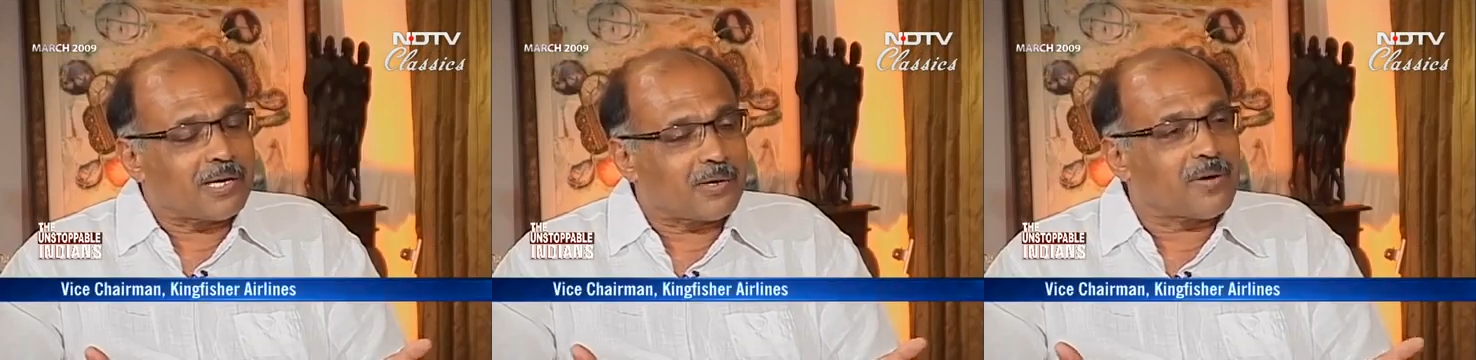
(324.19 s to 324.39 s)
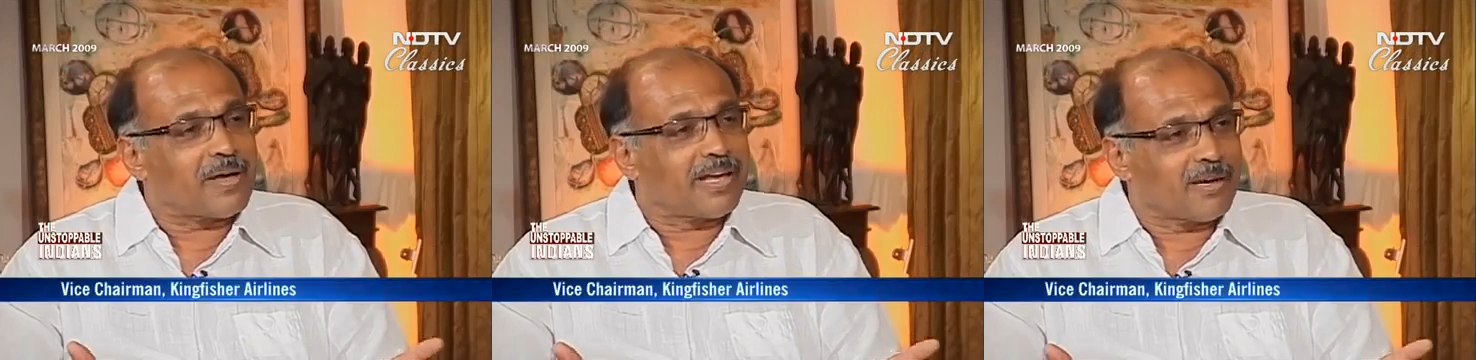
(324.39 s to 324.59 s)

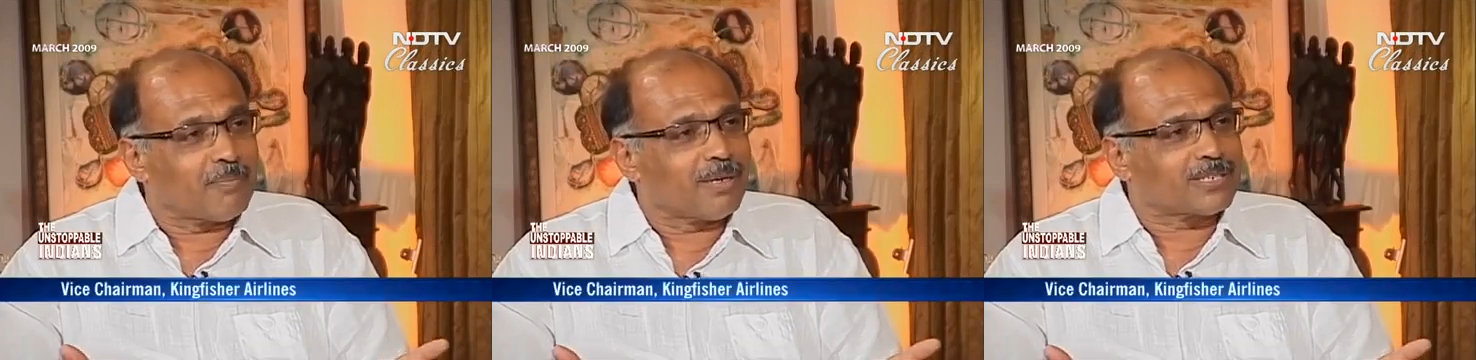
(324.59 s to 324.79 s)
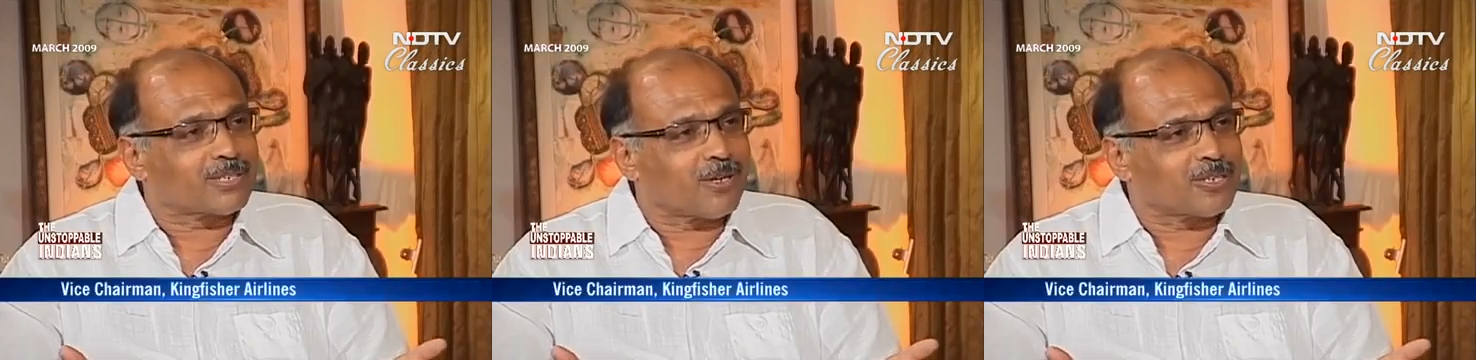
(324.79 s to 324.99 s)

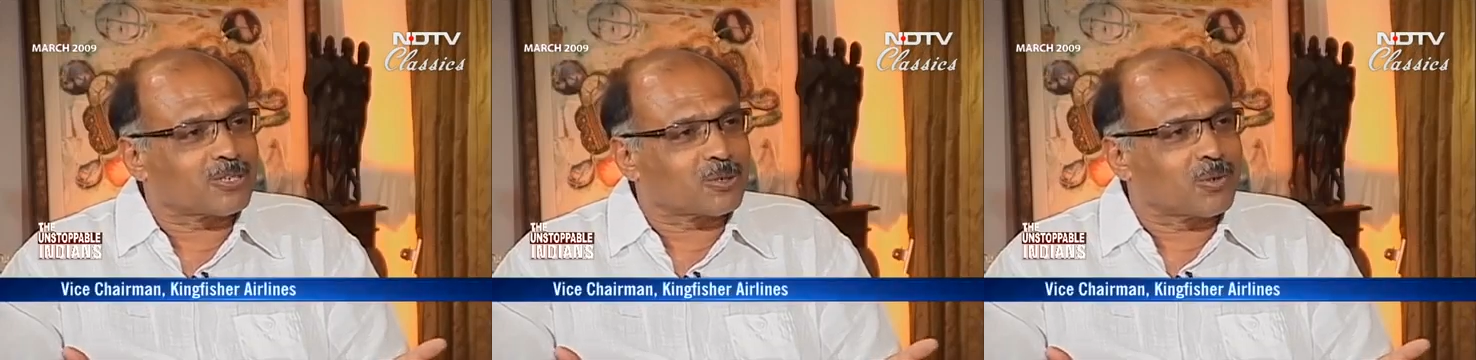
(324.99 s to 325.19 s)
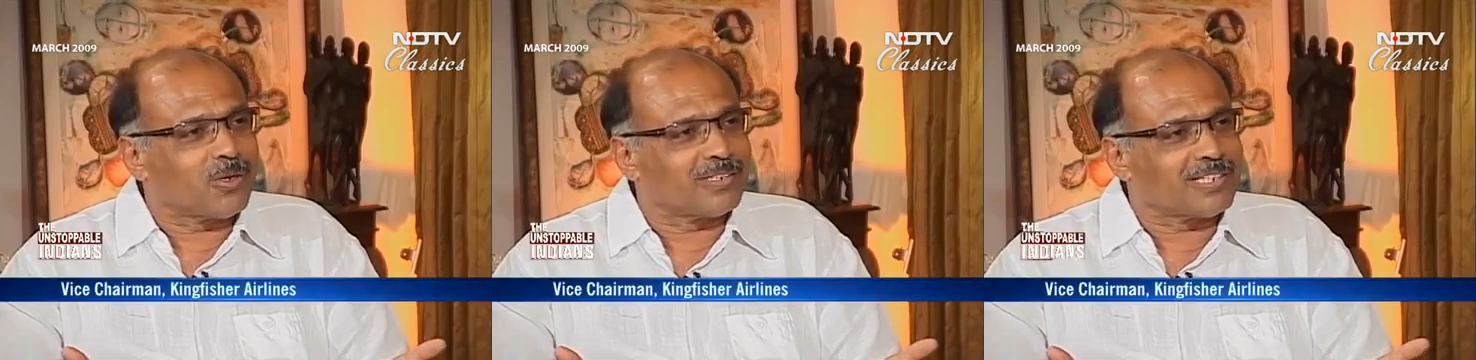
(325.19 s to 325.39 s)
Airbus
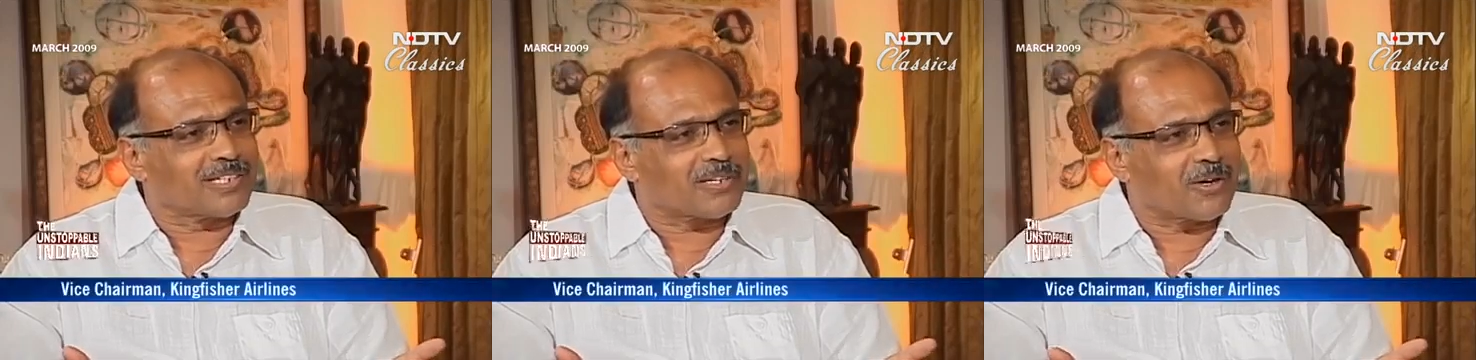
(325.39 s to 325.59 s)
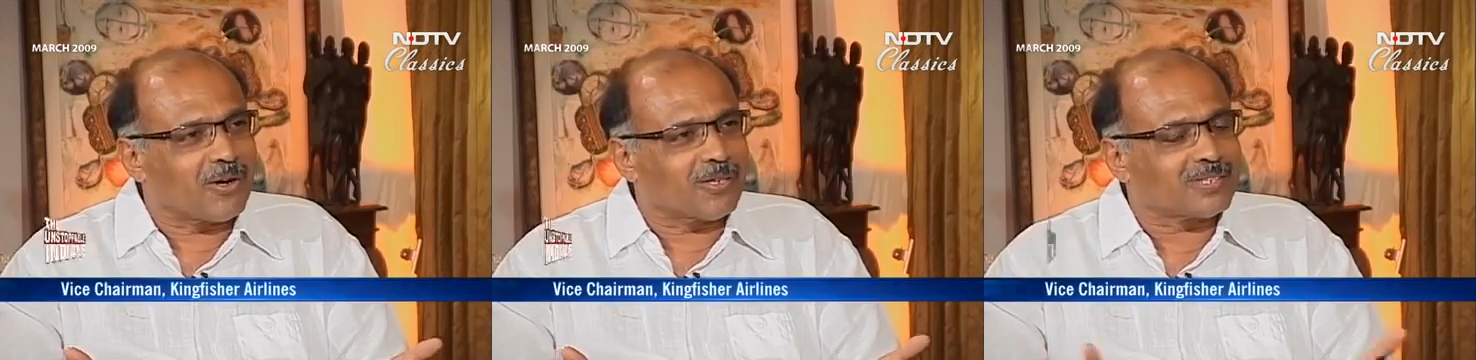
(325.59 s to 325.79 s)
costs
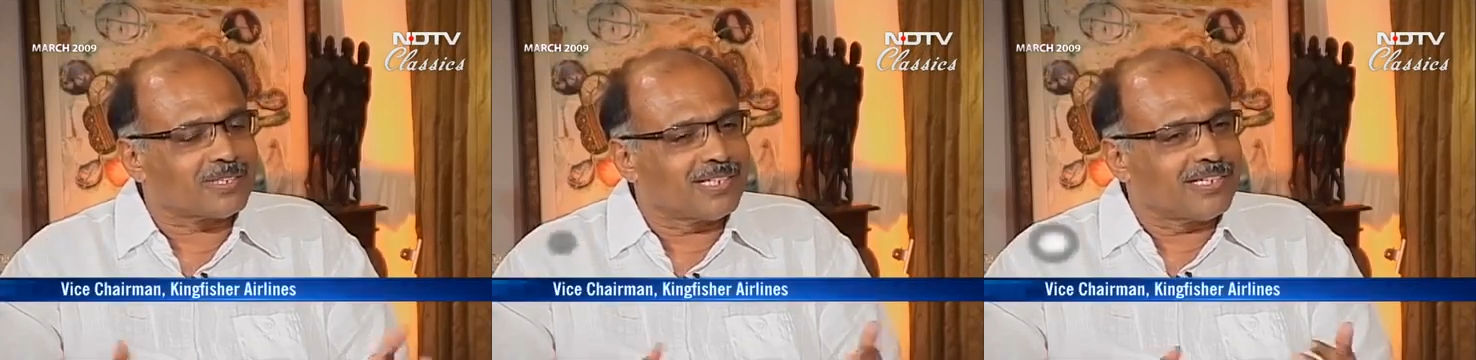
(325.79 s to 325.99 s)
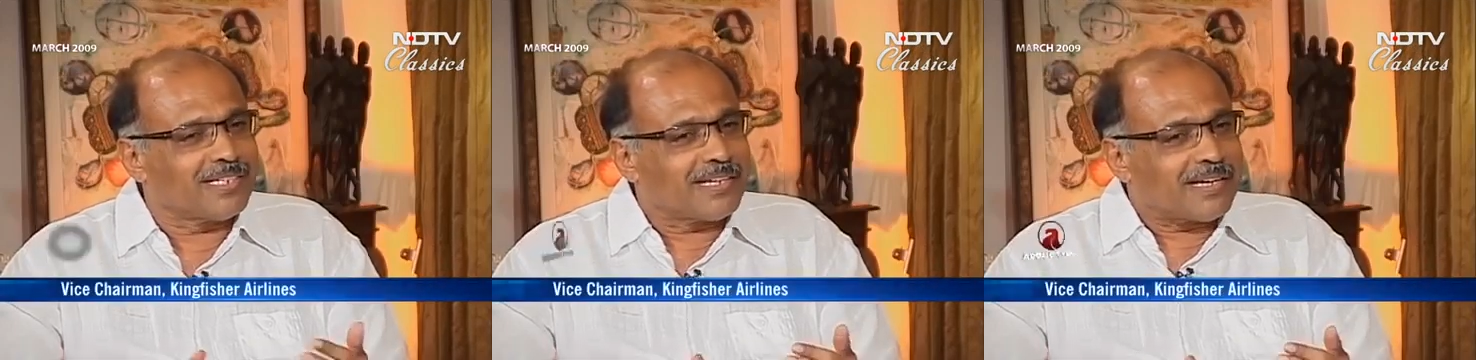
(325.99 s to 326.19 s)
200 crores.